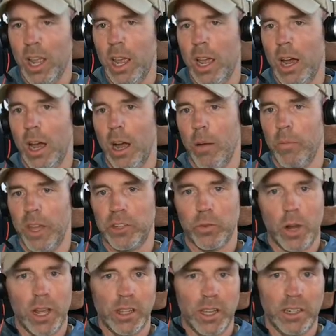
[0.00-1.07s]
That's what
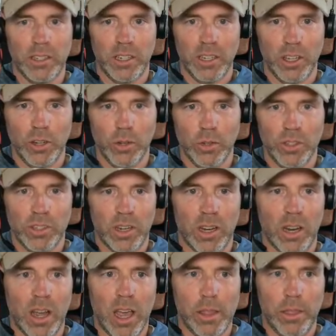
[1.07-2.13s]
I like to use.
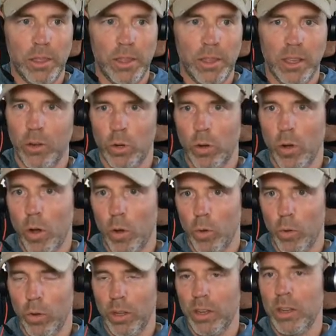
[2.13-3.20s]
I think it will
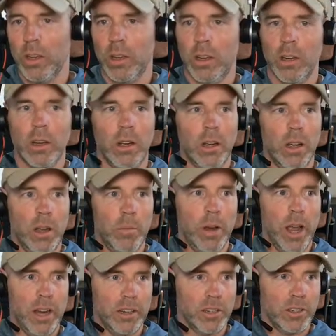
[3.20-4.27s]
hold. I'm
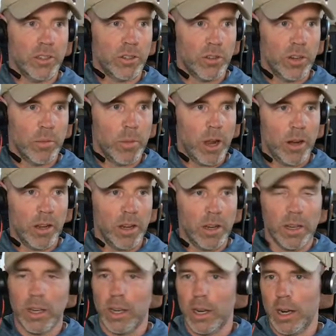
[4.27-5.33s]
not concerned about it.
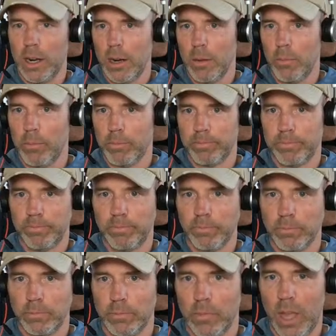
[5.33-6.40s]

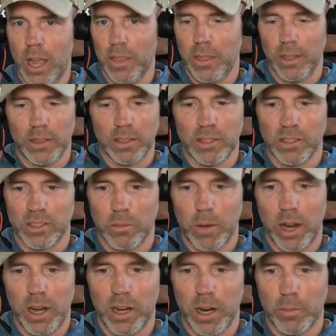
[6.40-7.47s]
I think this is a
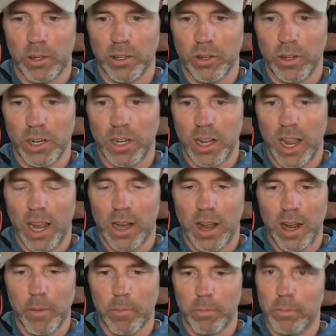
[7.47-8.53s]
buying opportunity, and
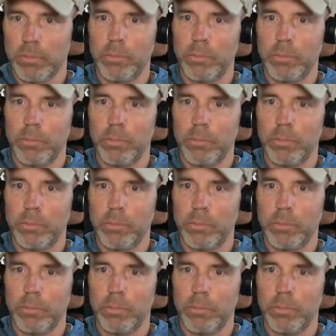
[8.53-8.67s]
I'm,